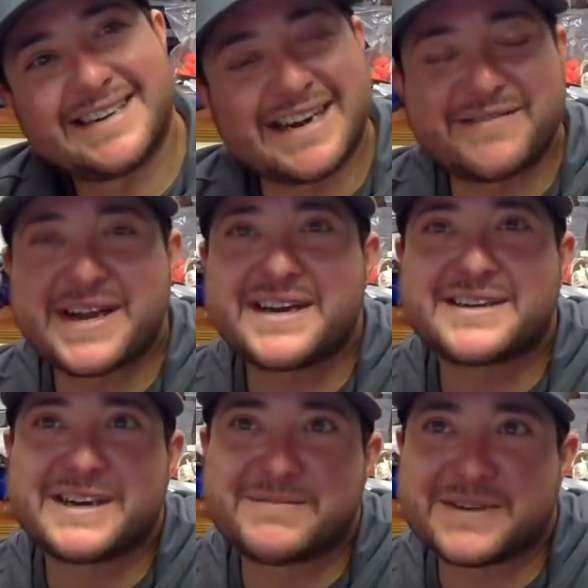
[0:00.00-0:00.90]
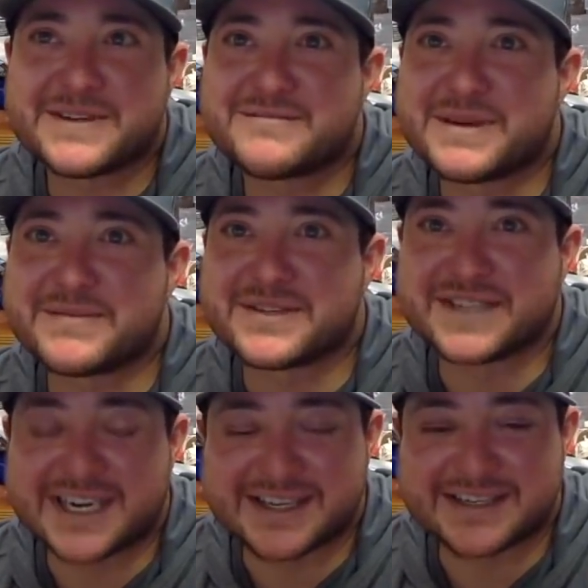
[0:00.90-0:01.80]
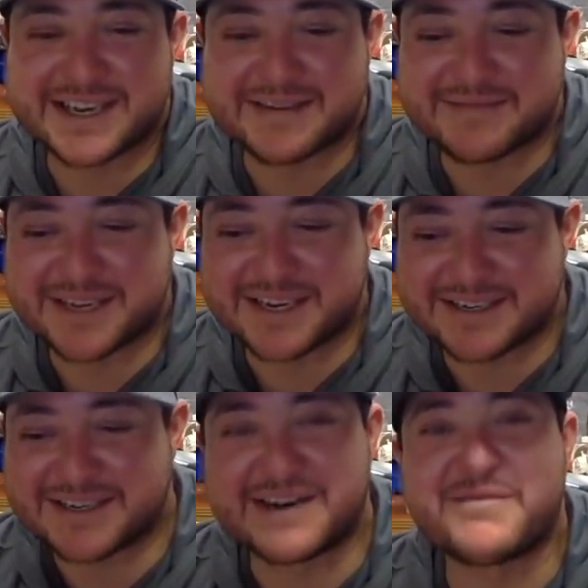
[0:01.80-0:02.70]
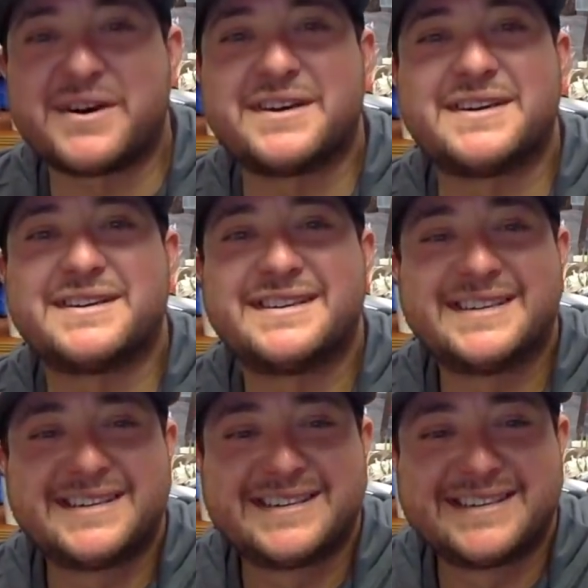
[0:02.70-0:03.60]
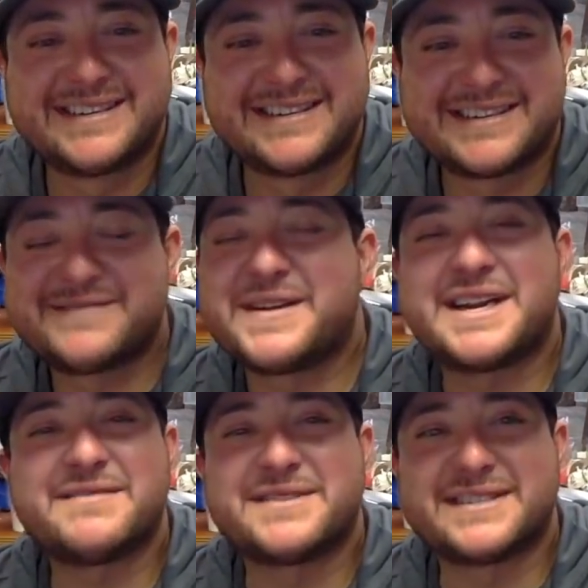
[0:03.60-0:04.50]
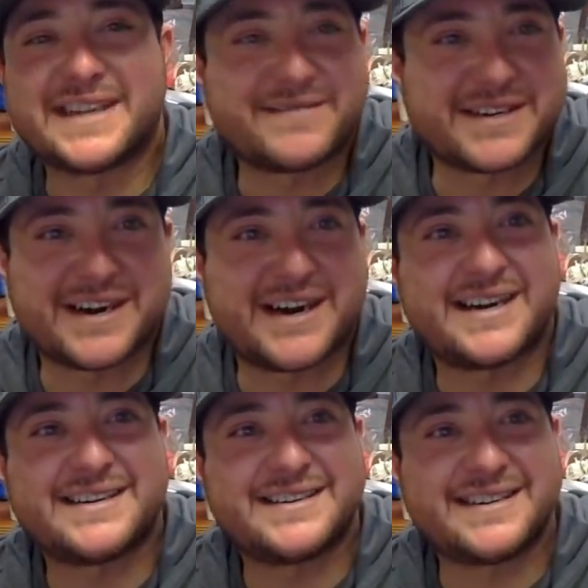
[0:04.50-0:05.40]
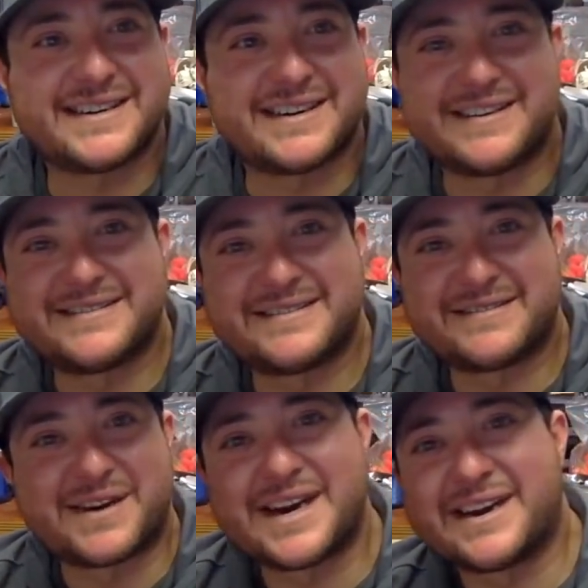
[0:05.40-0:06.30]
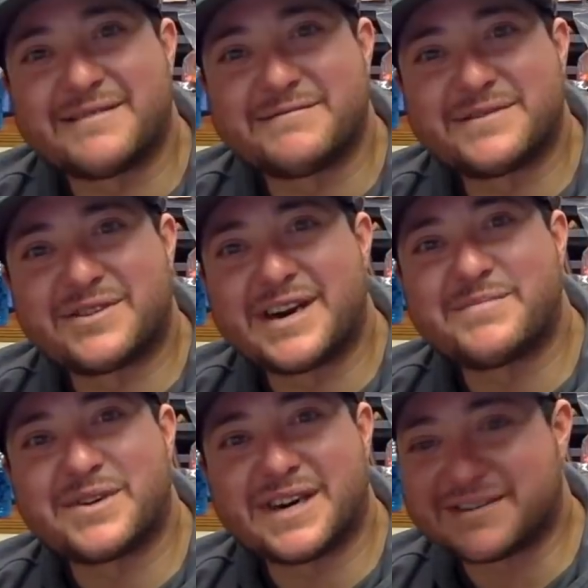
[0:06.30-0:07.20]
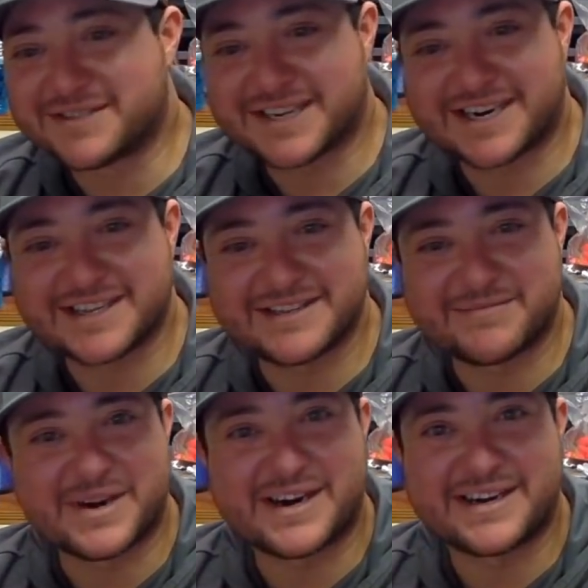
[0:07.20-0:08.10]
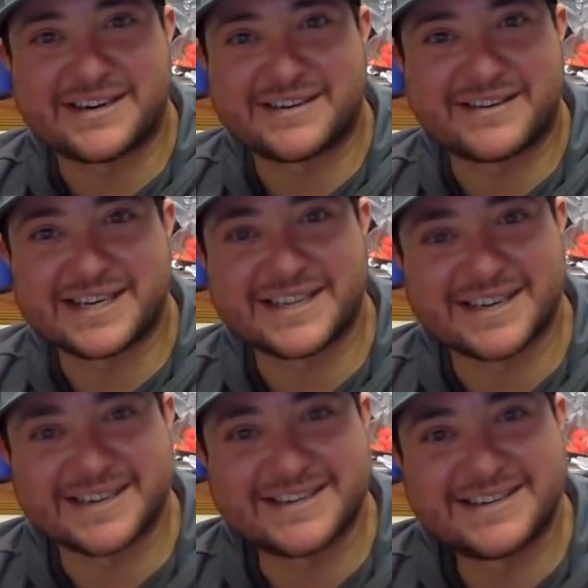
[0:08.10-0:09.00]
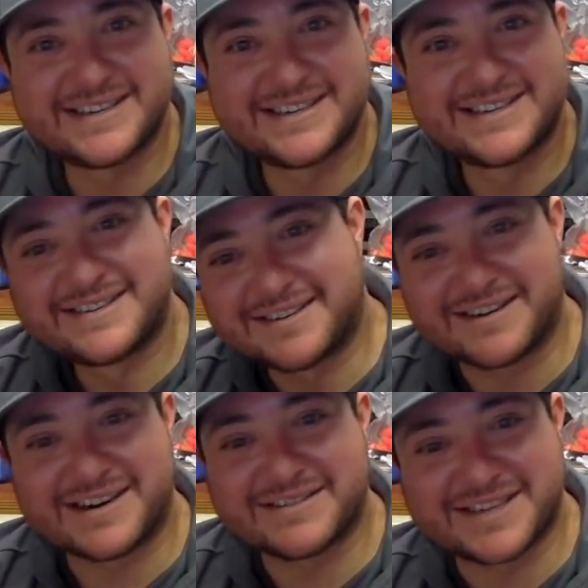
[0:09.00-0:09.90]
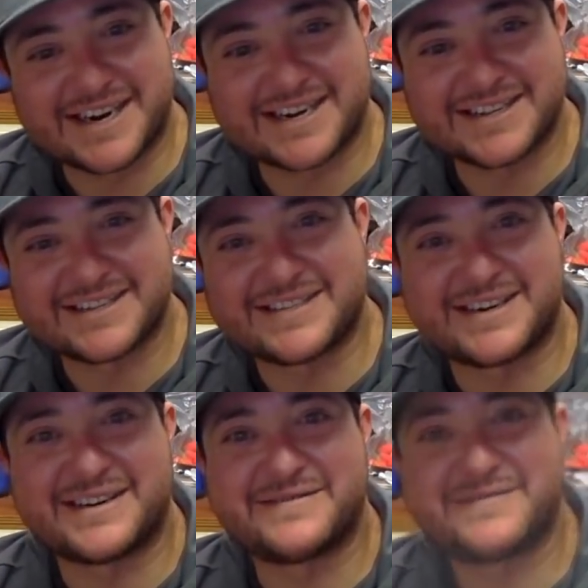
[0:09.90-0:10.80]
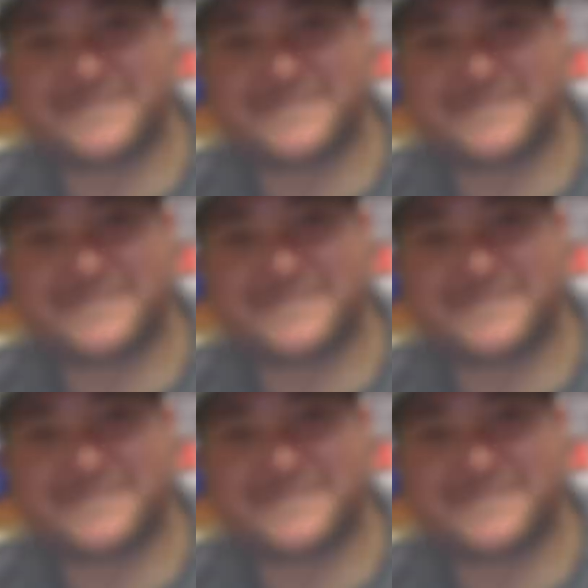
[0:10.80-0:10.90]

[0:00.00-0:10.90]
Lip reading: I've had a couple other people say the same thing. So I wonder if anyone's ever caught, you know, a random striper outside the pond or anything, or outside in the surf.